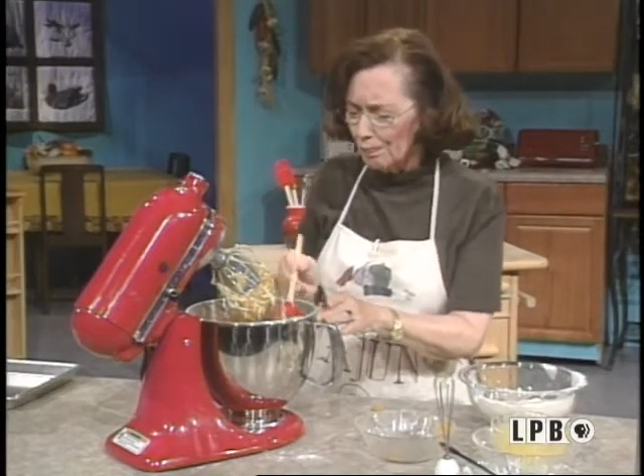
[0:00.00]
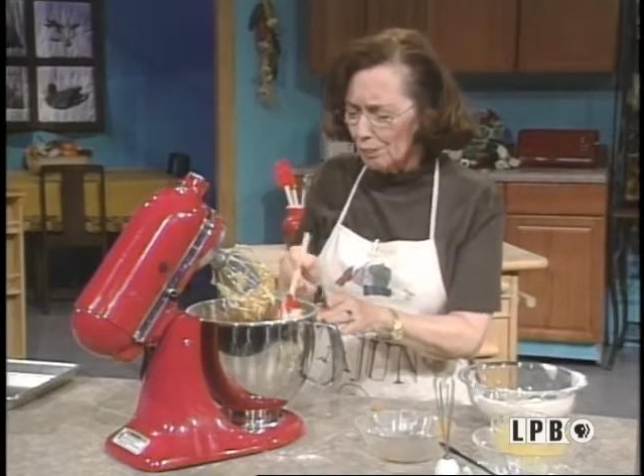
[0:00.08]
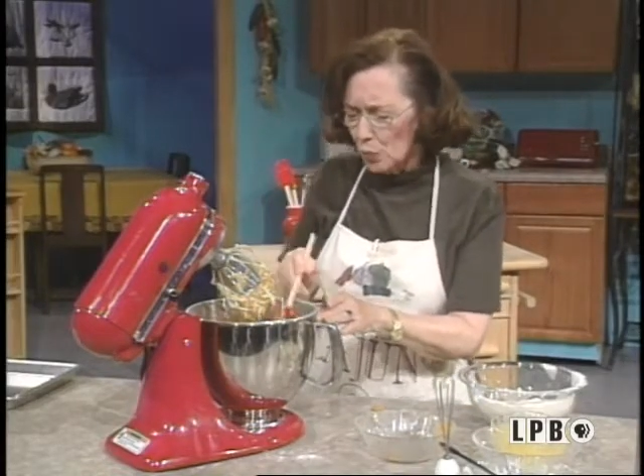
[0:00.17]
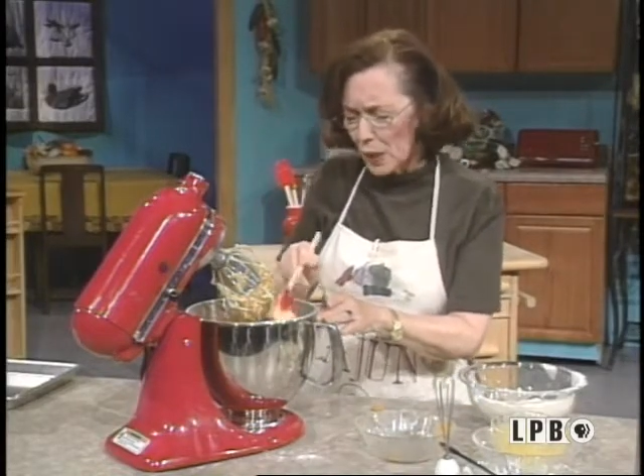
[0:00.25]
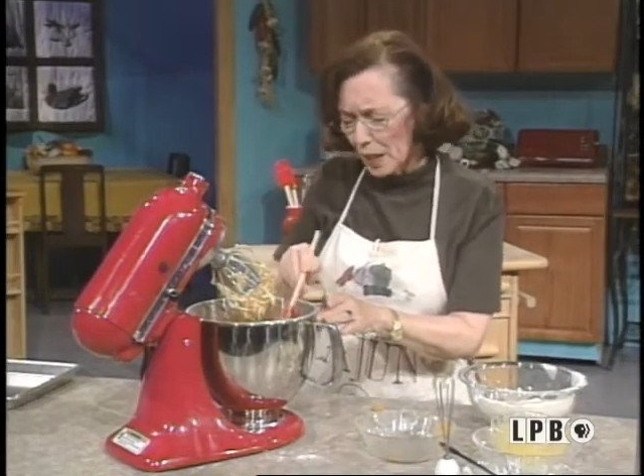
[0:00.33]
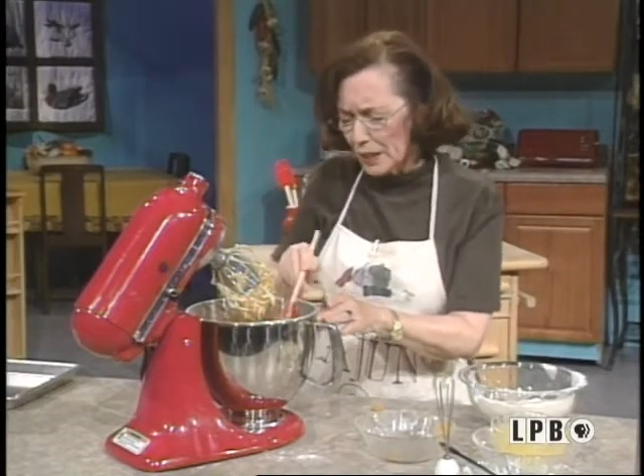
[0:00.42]

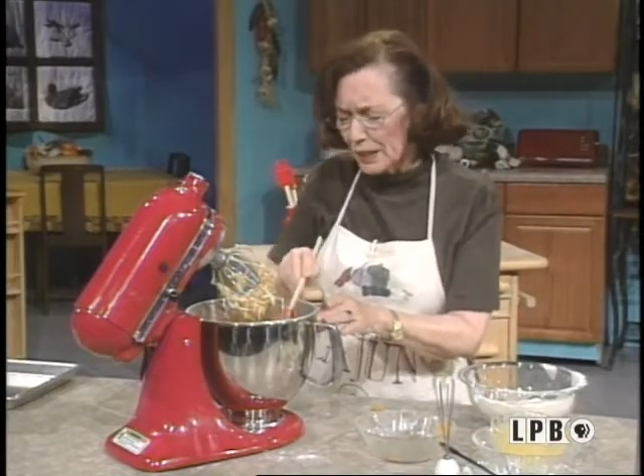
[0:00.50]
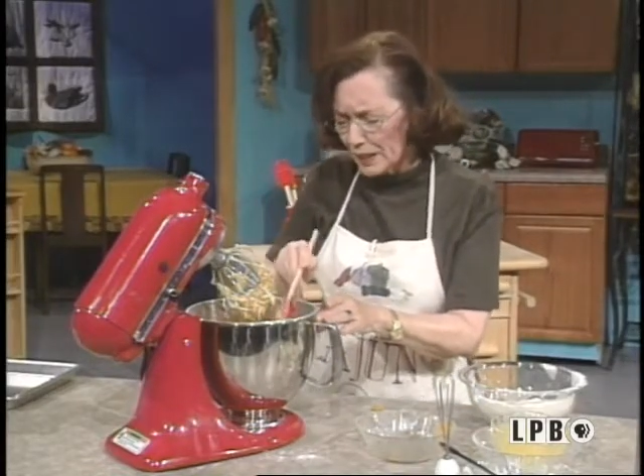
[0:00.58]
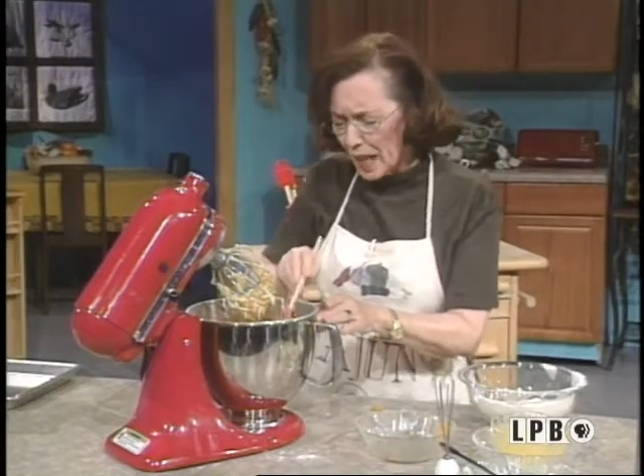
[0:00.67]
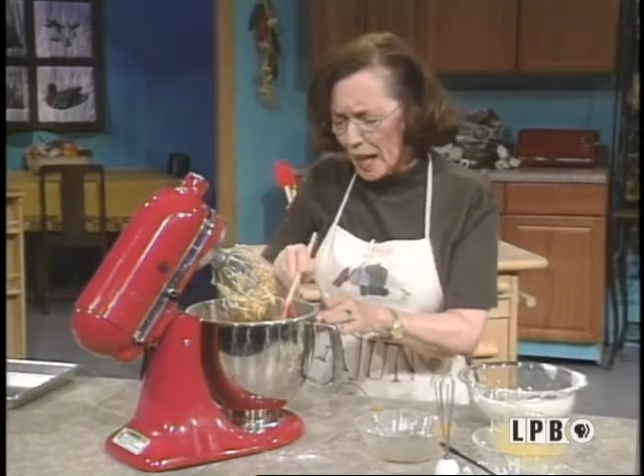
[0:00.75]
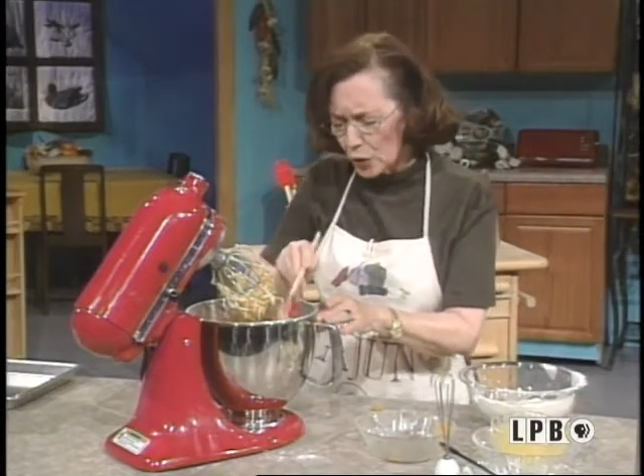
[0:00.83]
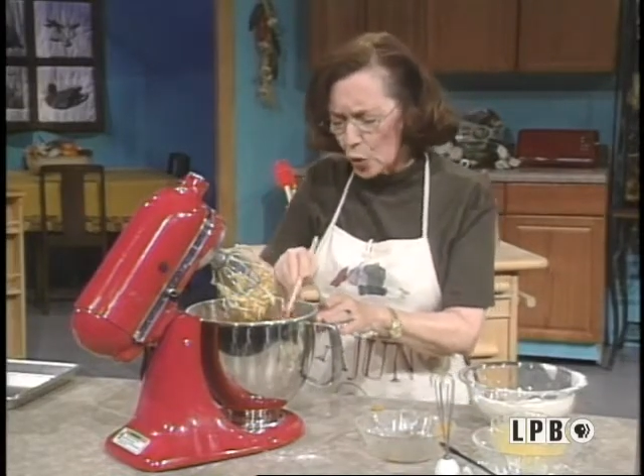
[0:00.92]
well, it's
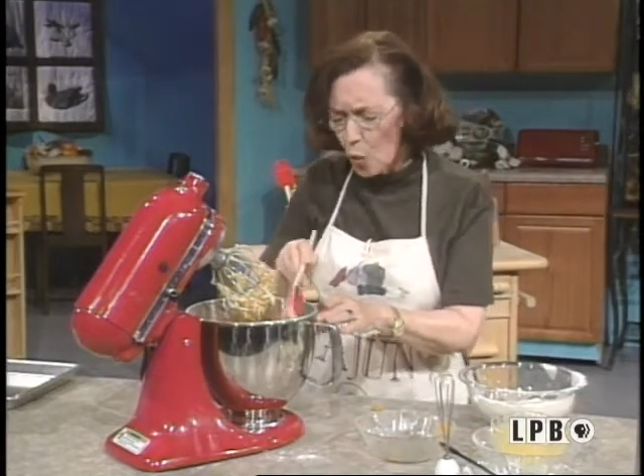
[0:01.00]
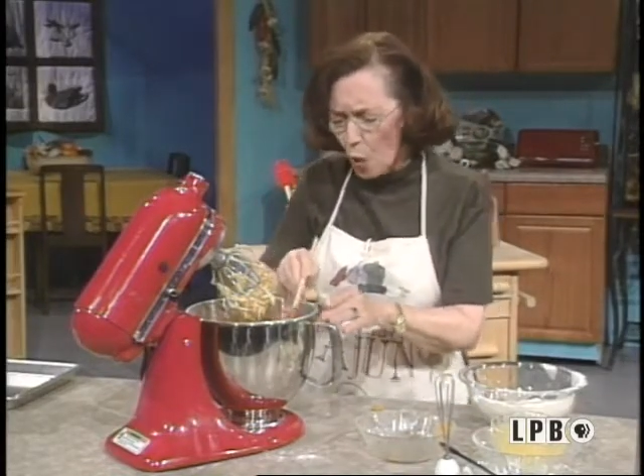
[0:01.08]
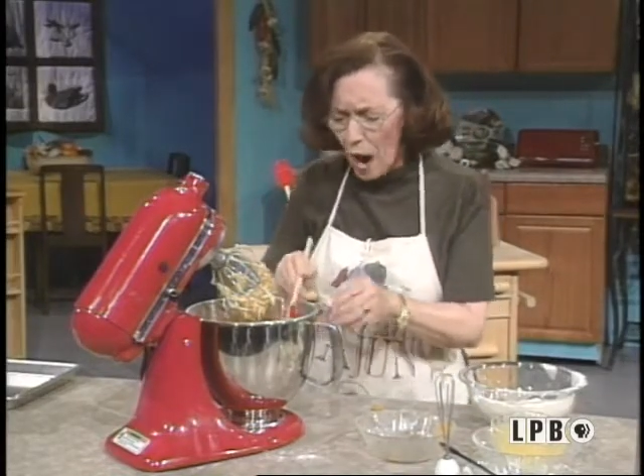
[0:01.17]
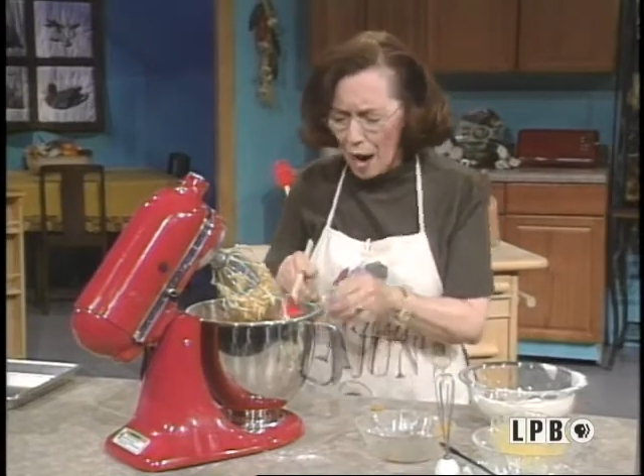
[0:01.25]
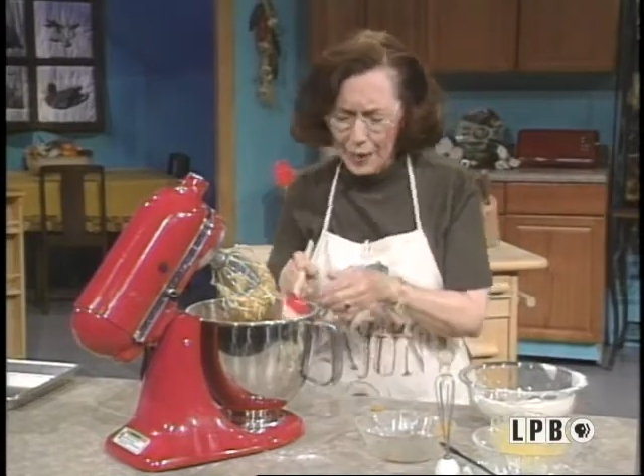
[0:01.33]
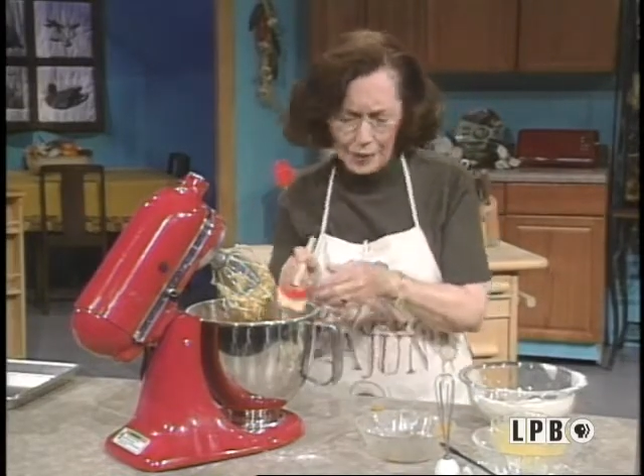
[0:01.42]
not
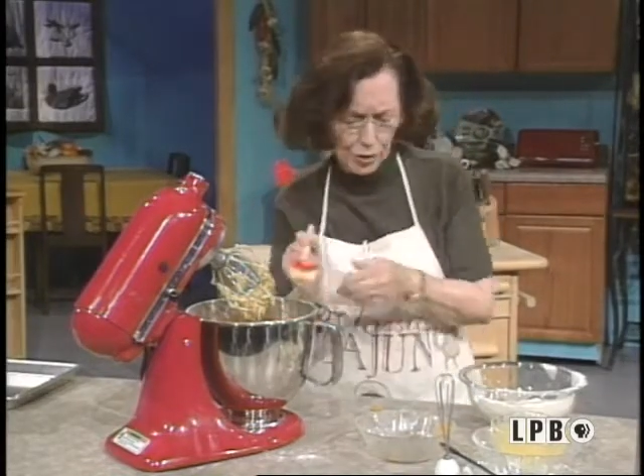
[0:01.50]
quite.